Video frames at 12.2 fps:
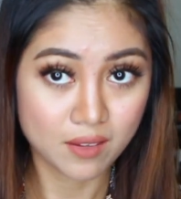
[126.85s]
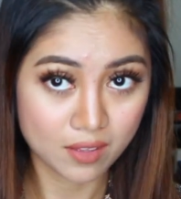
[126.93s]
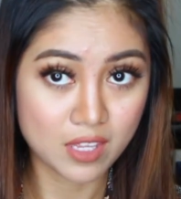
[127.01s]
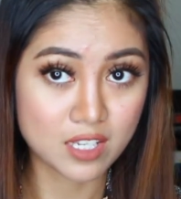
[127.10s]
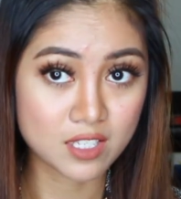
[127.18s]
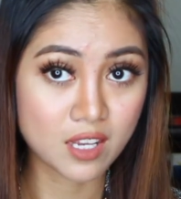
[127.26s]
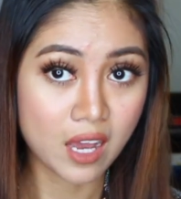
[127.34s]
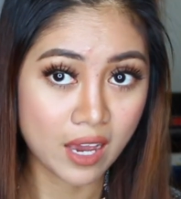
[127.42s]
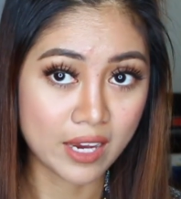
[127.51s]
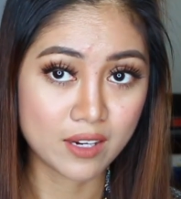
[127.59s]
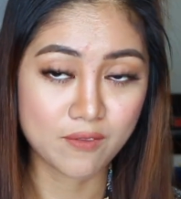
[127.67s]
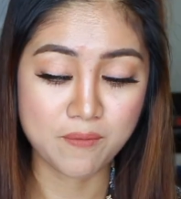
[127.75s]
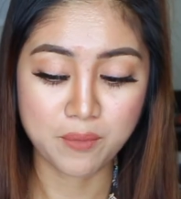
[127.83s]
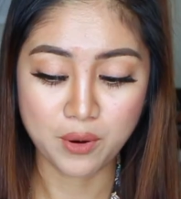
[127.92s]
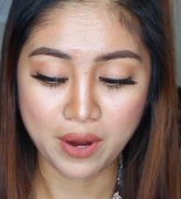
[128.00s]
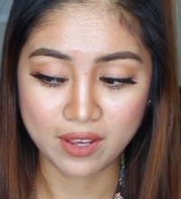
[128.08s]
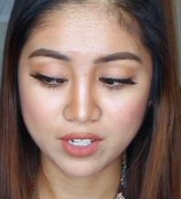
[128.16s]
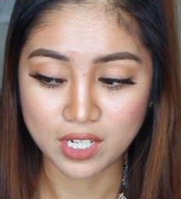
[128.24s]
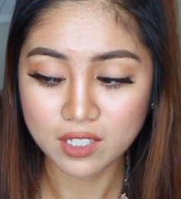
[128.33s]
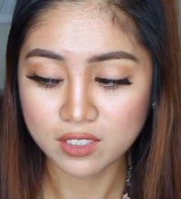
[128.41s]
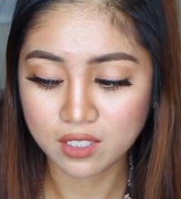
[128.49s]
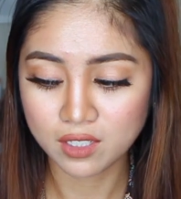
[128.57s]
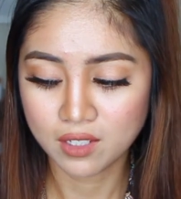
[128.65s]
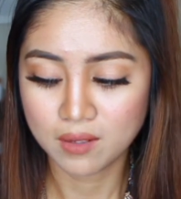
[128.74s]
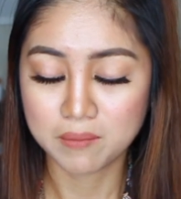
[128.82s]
this kind of product,